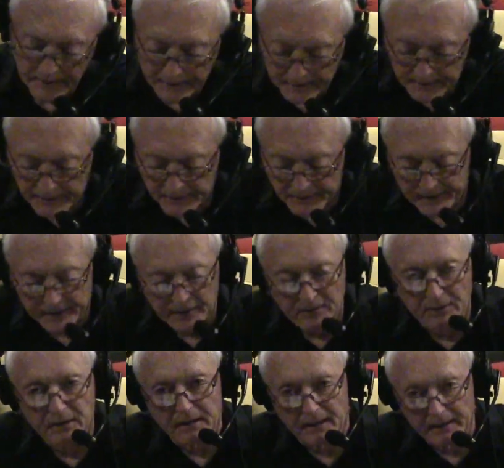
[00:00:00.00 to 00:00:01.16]
Then you take a
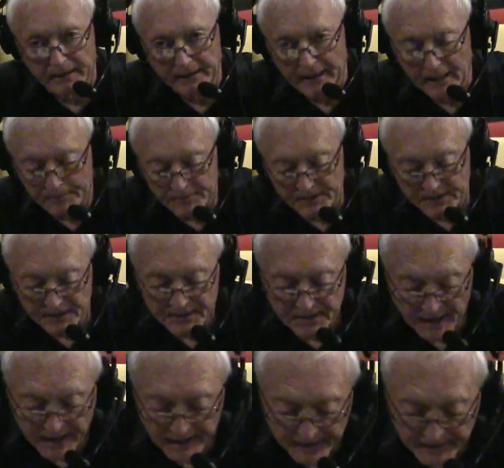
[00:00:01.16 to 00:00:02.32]
look on the opposite
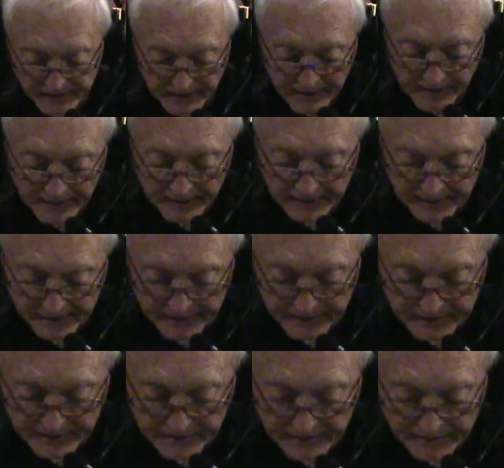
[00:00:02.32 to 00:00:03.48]
side
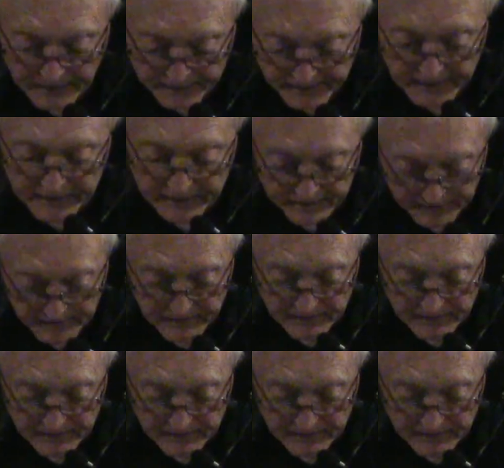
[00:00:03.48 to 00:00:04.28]
in, again,